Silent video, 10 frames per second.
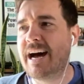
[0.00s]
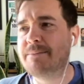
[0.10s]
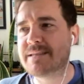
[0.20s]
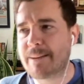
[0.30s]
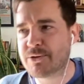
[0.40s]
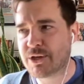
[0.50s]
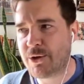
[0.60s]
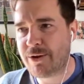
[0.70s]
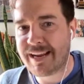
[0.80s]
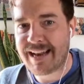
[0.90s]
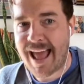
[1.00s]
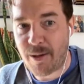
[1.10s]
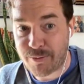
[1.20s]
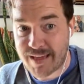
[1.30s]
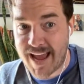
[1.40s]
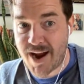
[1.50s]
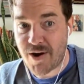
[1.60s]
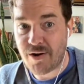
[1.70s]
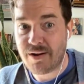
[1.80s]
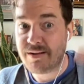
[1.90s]
Cybersecurity and
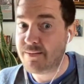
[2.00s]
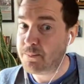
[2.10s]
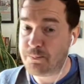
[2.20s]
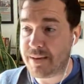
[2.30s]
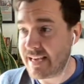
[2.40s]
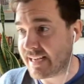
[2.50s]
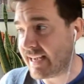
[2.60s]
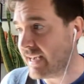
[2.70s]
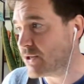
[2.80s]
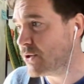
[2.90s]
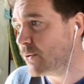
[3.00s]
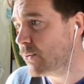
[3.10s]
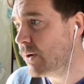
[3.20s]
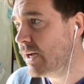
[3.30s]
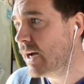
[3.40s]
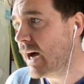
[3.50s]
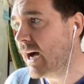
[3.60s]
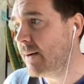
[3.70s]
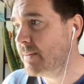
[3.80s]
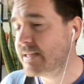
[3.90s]
healthcare, big issue.
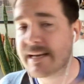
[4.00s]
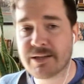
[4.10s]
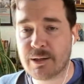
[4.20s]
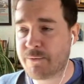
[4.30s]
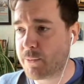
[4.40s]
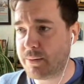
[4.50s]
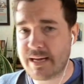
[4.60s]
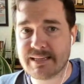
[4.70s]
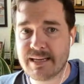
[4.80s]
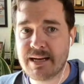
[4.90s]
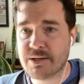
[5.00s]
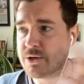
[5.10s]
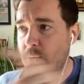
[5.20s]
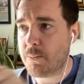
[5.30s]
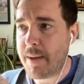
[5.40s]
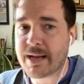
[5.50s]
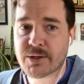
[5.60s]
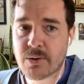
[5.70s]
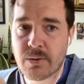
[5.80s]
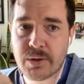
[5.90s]
Ascenda's all over the place. So make
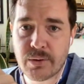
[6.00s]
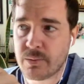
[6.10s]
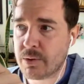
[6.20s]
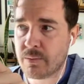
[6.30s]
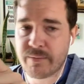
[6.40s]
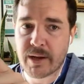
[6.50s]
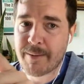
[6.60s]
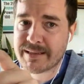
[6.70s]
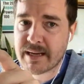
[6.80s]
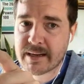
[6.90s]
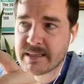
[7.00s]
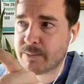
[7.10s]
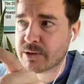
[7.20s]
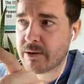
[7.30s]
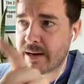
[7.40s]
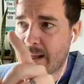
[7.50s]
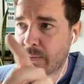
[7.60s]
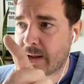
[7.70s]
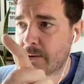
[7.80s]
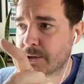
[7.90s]
sure you if you care about cybersecurity and
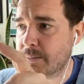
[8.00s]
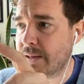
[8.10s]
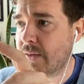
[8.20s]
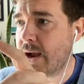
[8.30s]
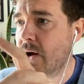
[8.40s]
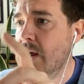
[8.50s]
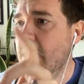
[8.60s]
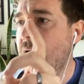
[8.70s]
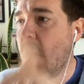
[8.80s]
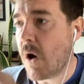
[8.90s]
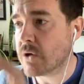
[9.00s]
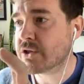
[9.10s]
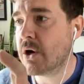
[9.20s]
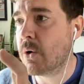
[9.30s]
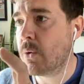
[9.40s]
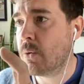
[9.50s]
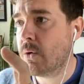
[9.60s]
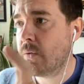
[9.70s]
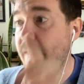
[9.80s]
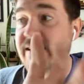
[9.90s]
healthcare, you should be there. Also,
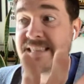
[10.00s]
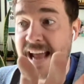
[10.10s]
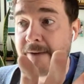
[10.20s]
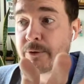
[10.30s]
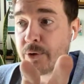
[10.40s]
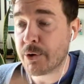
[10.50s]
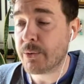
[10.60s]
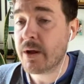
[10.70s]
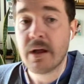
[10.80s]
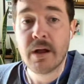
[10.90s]
that's in the afternoon.